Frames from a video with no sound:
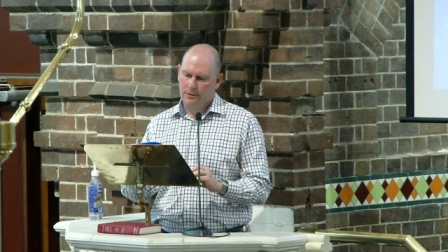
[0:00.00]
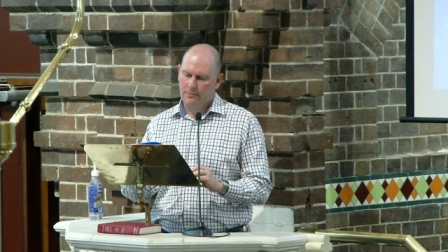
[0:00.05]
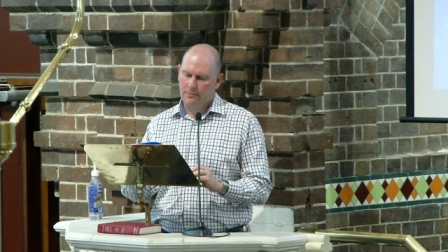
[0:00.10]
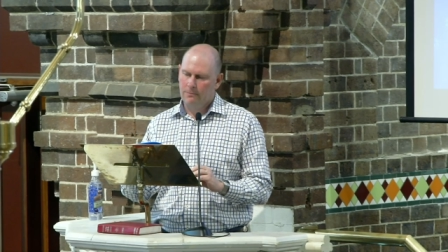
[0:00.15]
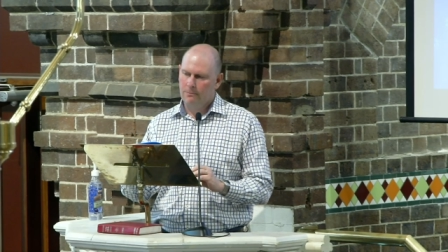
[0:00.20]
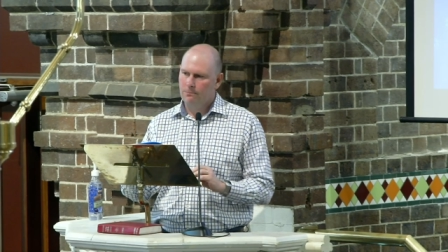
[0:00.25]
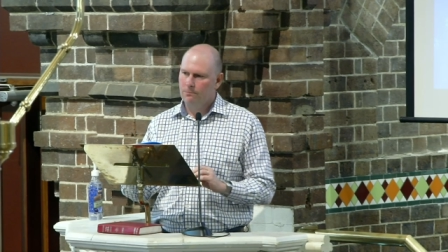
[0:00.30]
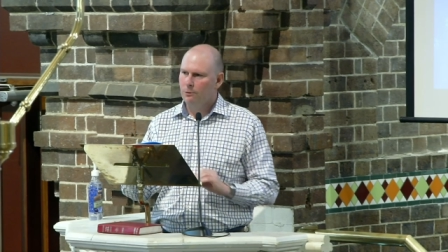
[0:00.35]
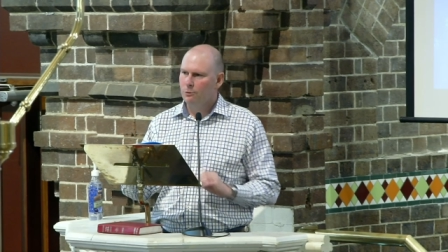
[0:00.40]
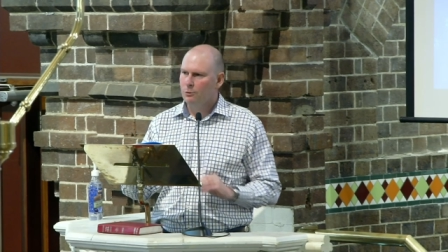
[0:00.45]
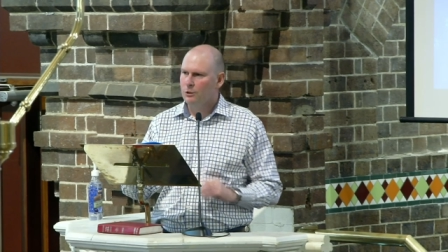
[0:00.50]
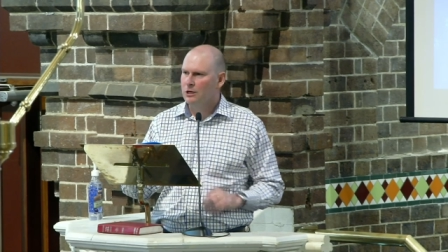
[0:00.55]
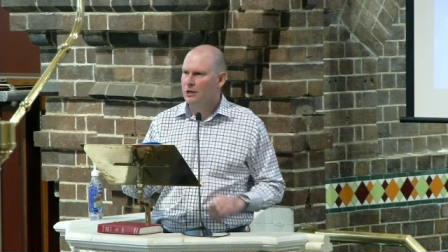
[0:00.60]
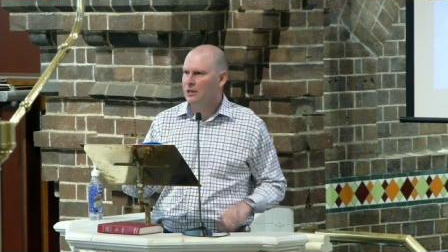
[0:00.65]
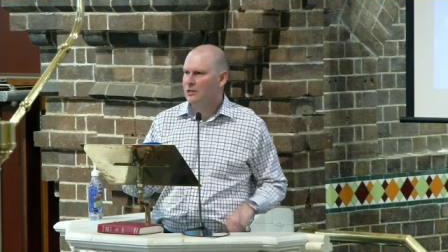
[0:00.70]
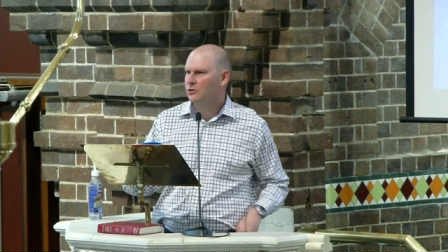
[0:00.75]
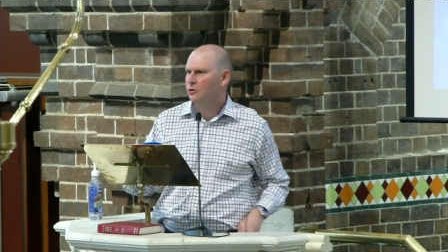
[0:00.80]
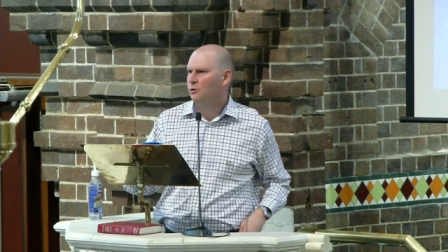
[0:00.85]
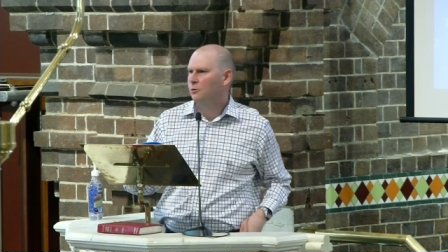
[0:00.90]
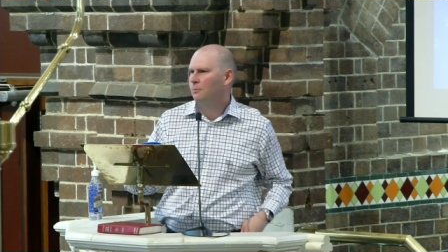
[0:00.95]
But we need
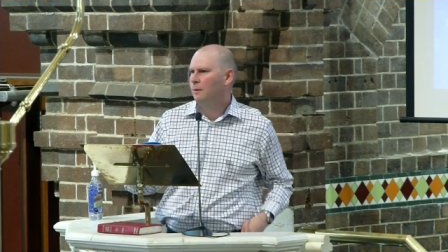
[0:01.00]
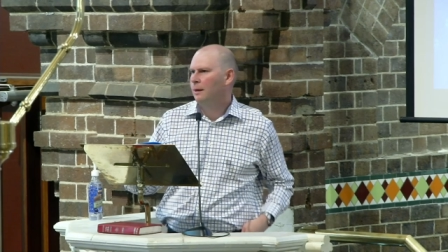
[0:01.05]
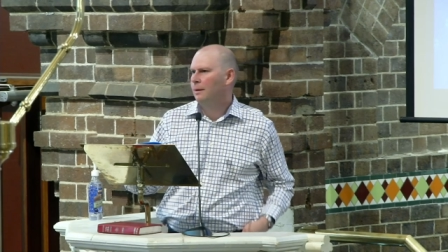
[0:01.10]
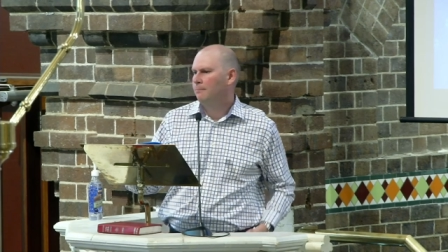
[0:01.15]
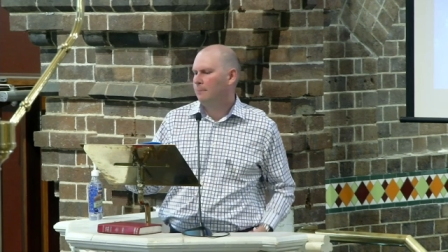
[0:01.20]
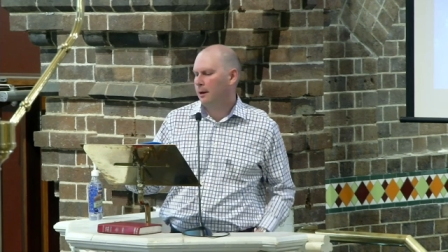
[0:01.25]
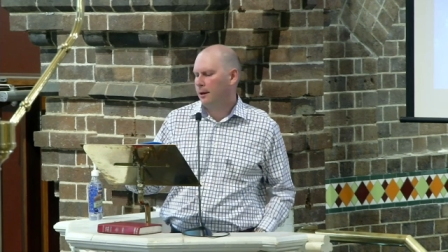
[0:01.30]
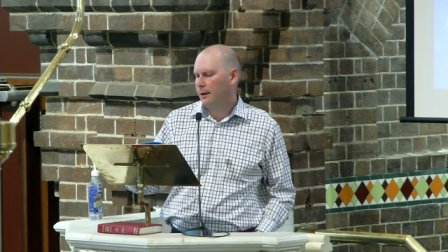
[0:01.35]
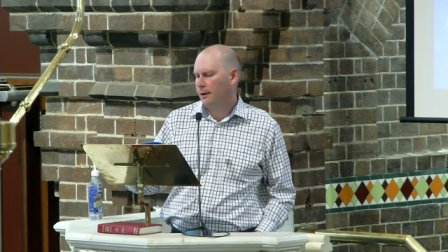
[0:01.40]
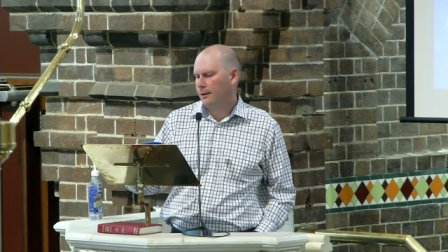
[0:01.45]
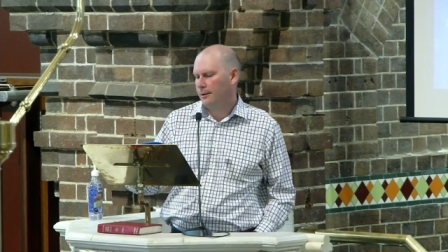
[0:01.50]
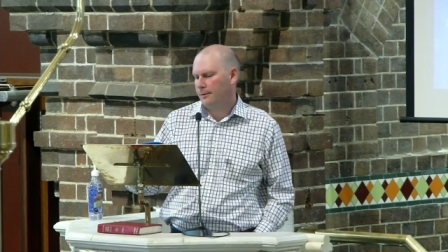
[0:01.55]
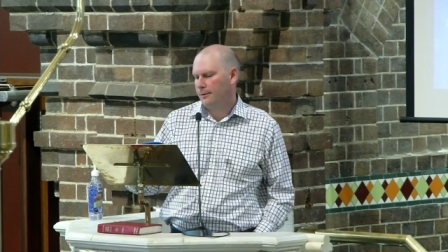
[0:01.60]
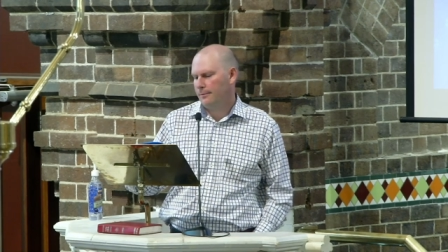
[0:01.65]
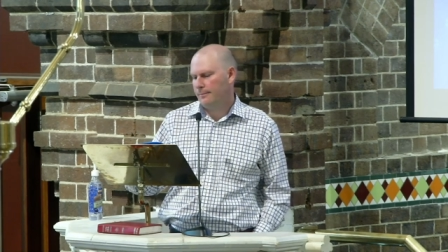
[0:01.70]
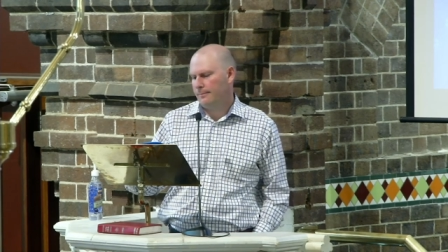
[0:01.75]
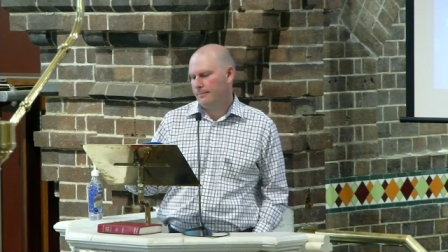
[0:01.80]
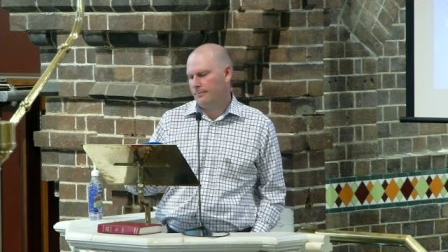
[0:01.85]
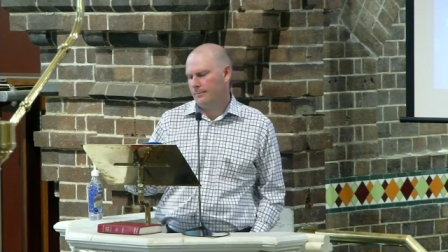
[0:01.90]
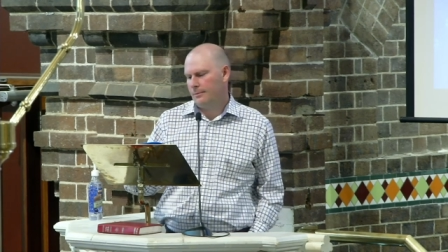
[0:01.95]
to remember
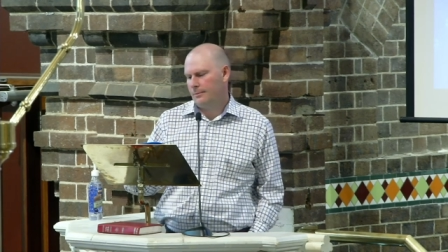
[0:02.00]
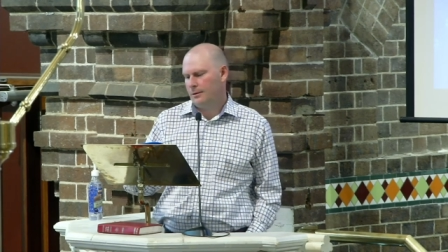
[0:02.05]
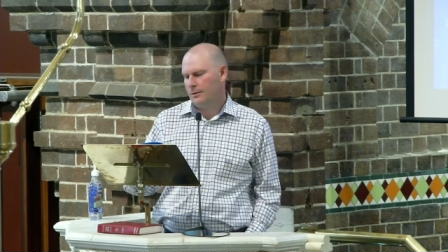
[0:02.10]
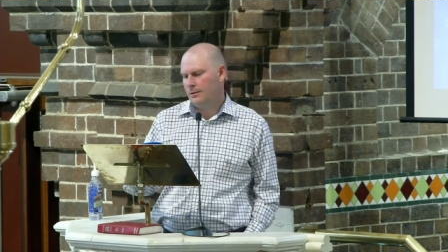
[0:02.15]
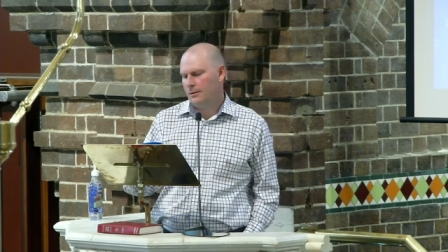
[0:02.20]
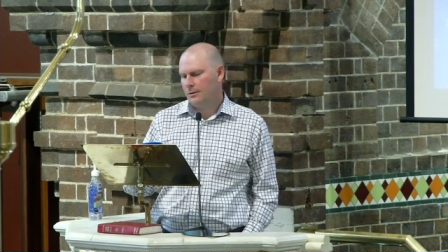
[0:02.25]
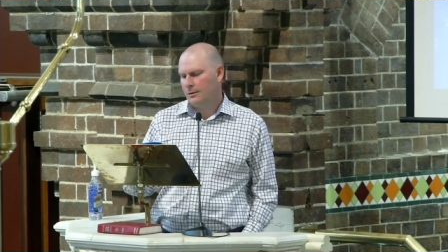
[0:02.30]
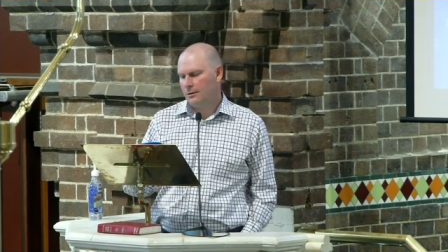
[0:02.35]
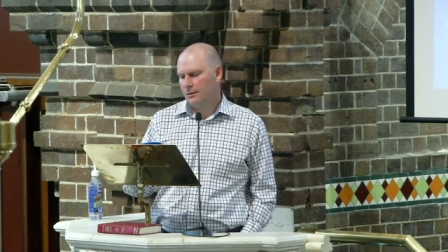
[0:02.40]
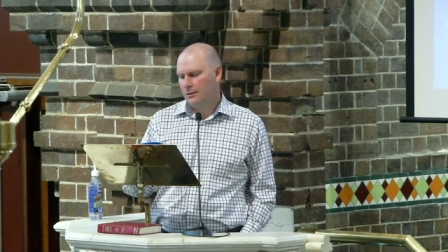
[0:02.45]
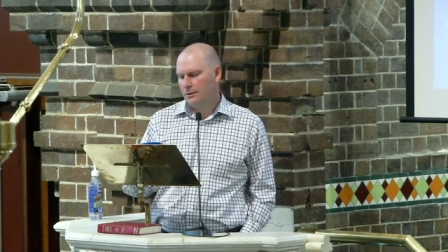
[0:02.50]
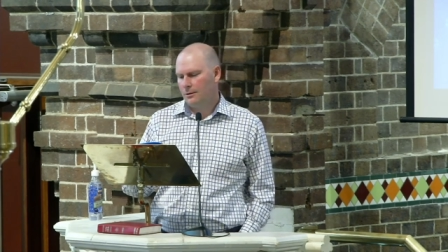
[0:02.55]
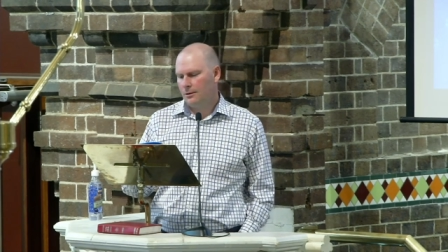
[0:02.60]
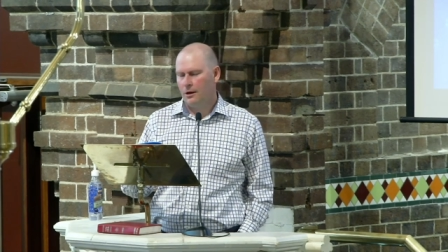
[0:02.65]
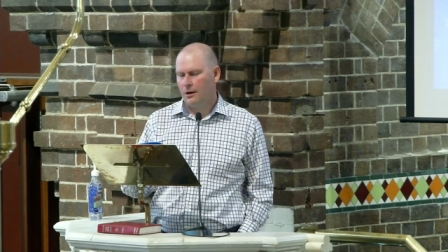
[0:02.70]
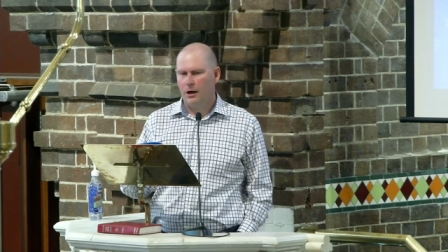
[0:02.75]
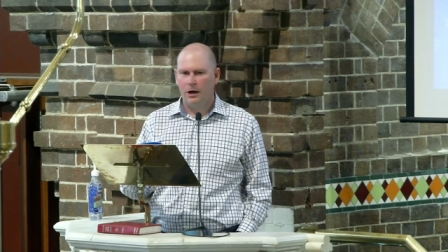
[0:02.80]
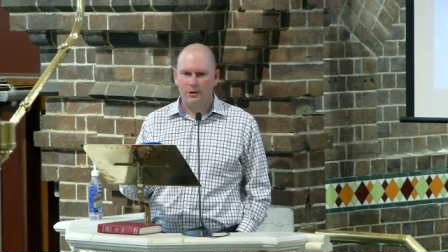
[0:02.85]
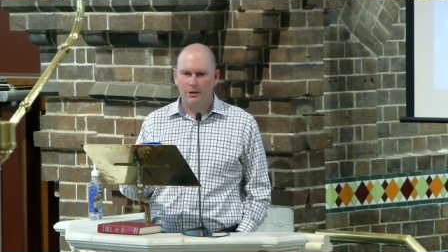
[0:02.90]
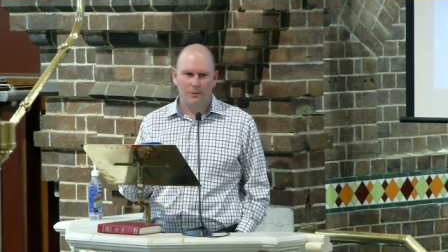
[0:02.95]

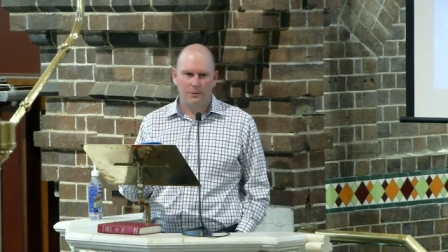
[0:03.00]
other